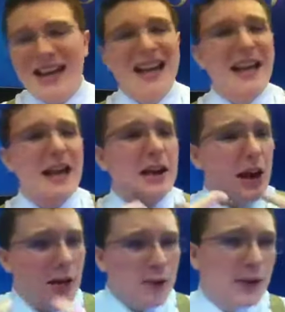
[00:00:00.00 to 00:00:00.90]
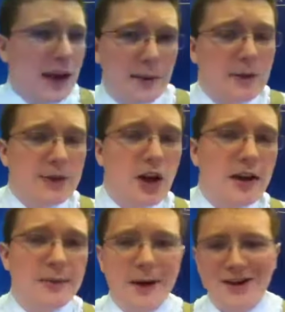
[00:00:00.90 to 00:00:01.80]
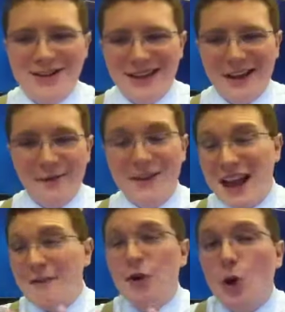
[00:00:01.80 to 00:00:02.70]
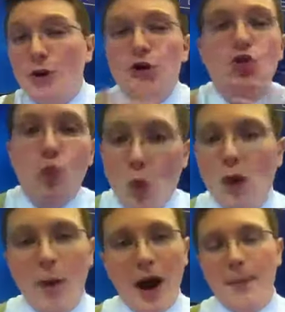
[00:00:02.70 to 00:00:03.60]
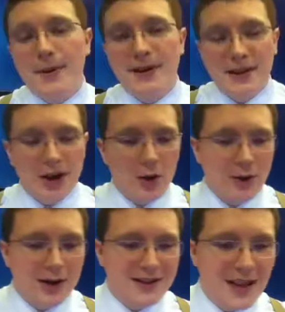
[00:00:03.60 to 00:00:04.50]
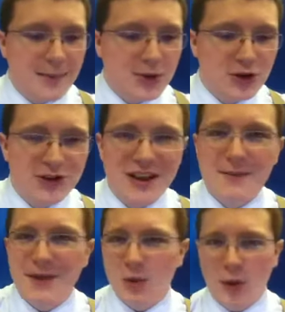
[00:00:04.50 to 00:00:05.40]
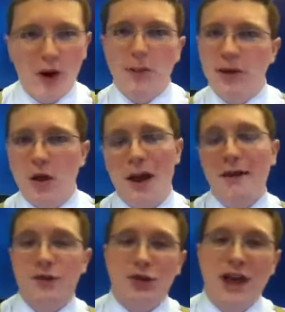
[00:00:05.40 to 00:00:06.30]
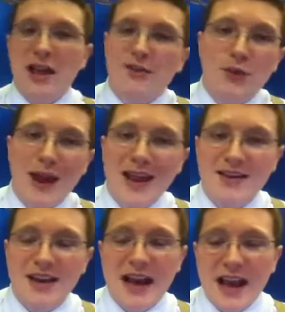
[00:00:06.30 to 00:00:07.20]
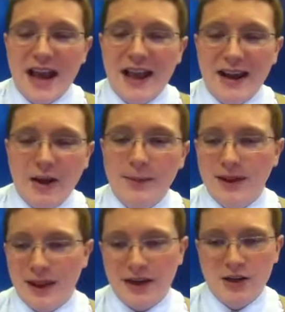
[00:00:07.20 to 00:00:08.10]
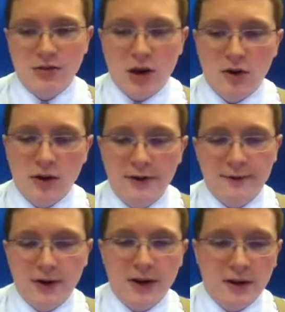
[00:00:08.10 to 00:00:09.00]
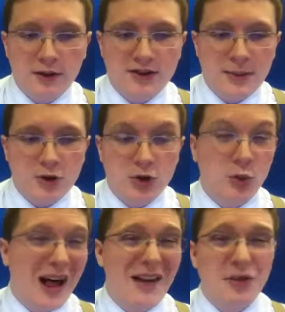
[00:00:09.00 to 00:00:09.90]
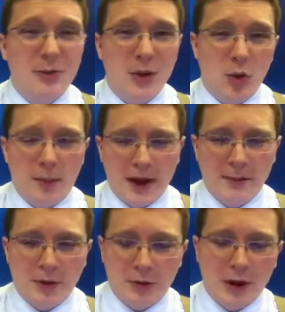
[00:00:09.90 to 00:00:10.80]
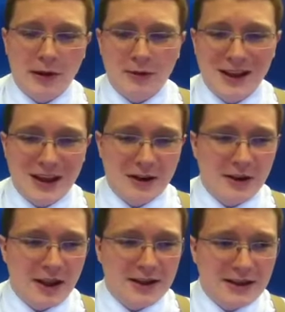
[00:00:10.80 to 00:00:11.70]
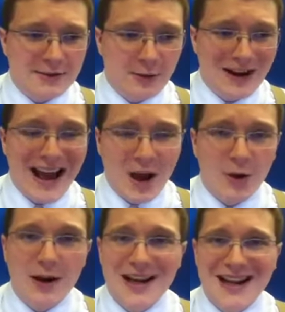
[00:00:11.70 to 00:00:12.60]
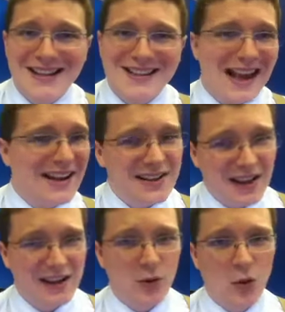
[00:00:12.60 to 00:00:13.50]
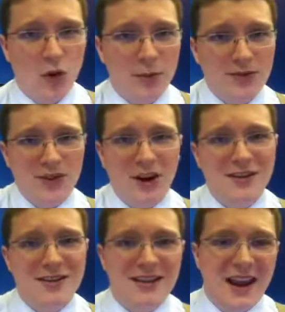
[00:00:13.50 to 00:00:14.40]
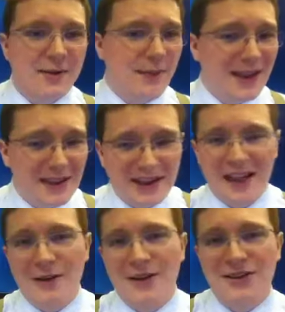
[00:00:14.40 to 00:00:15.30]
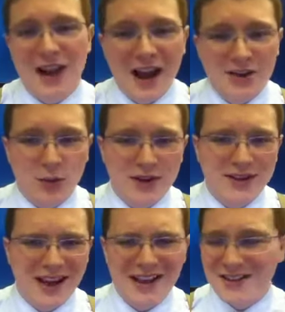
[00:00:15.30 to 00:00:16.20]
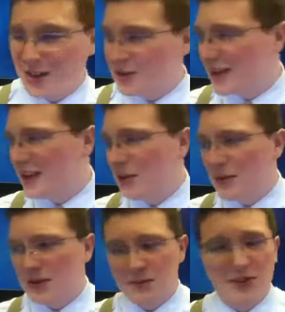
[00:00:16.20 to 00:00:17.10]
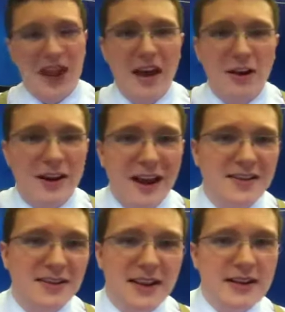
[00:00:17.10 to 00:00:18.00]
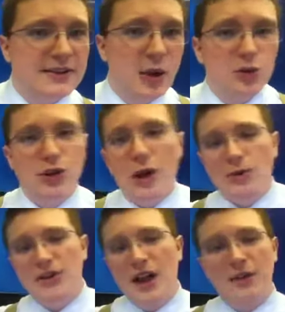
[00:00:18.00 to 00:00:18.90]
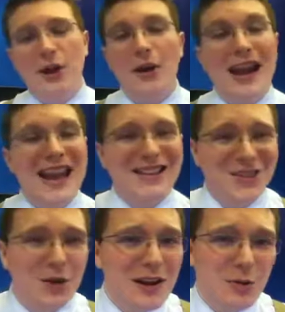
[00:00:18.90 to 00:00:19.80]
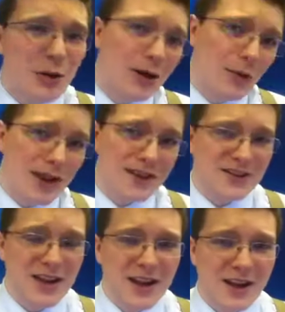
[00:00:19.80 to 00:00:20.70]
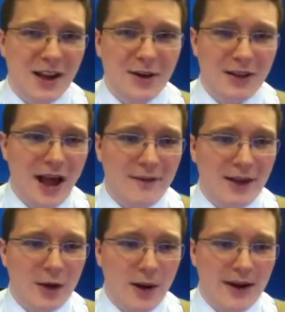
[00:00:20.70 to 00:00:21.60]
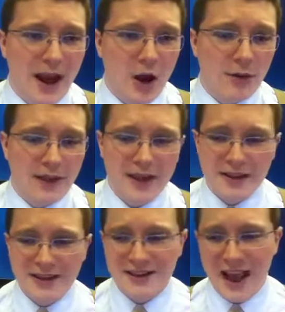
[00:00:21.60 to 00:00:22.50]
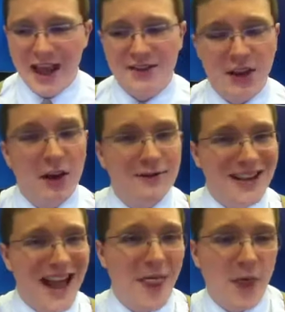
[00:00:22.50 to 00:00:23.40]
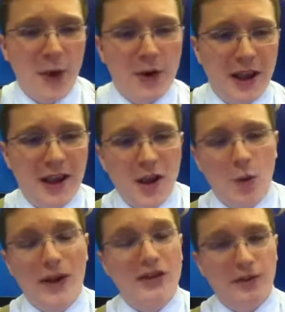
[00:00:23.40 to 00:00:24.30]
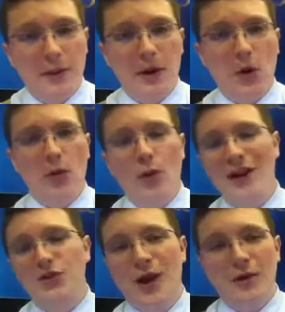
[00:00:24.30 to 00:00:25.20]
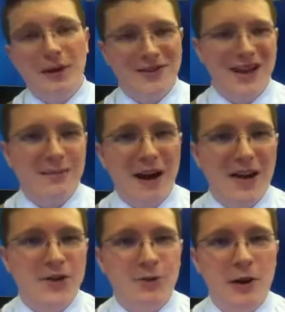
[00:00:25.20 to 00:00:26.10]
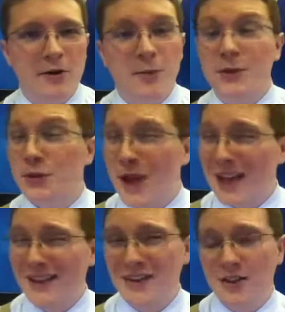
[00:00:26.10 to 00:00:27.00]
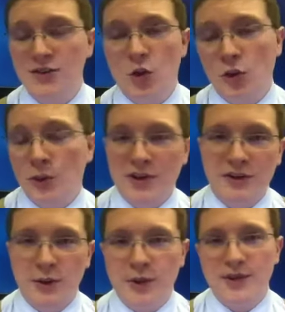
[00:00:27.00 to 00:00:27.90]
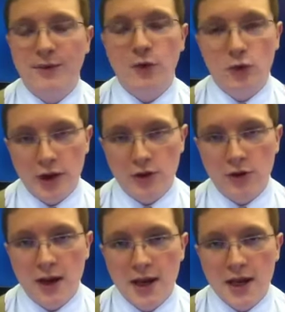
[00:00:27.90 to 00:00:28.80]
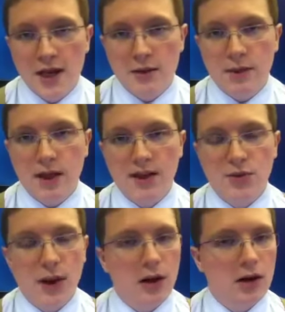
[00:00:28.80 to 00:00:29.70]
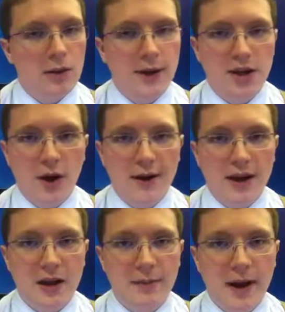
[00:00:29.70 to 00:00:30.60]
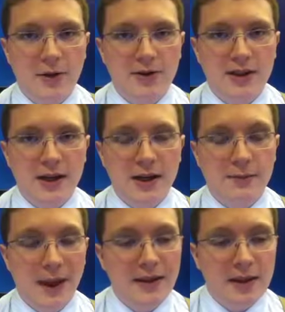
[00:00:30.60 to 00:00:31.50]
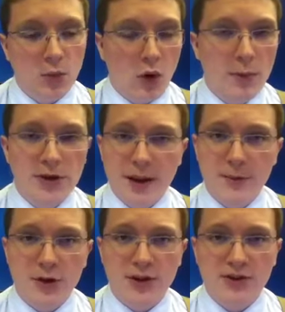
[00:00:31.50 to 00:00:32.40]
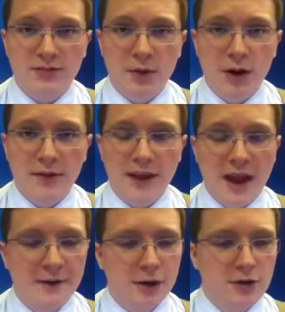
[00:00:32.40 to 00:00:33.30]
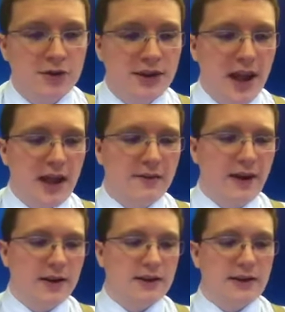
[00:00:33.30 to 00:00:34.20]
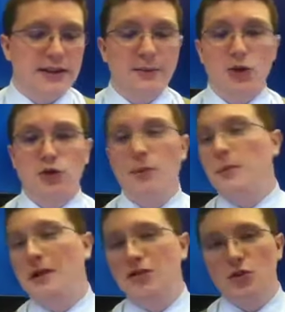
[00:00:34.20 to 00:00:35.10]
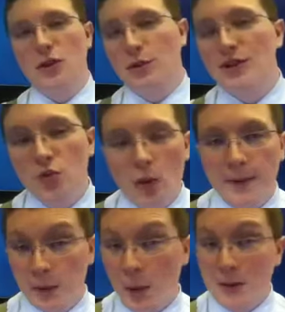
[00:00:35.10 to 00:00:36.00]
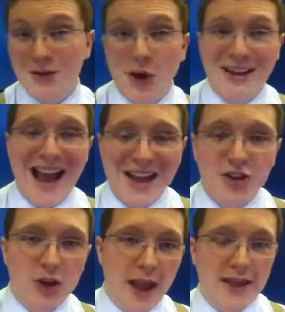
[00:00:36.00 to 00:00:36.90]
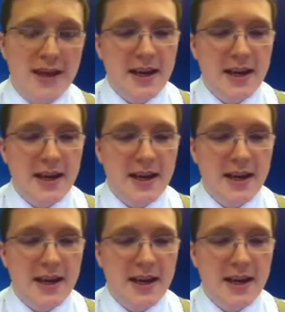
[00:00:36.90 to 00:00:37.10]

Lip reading: another thing I'm going to be talking about is if it's ever going to warm up. You know, temperatures have been well below average the last few days, and I'll be letting you know if those temperatures will ever be warming up around the area. And for now, it's not exactly a warm start to the day. Mainly cloudy skies. Once again, still dealing with some scattered and isolated snow showers out there. It's 33 degrees here in Lafayette right now, and that is as of 10:30. Winds are from the northwest, right around 10 miles per hour, but do not let those northwesterly winds fool you, because we are going to be talking about mainly warmer temperatures throughout the afternoon today. In fact, temperatures will be about 2 degrees warmer than what we saw yesterday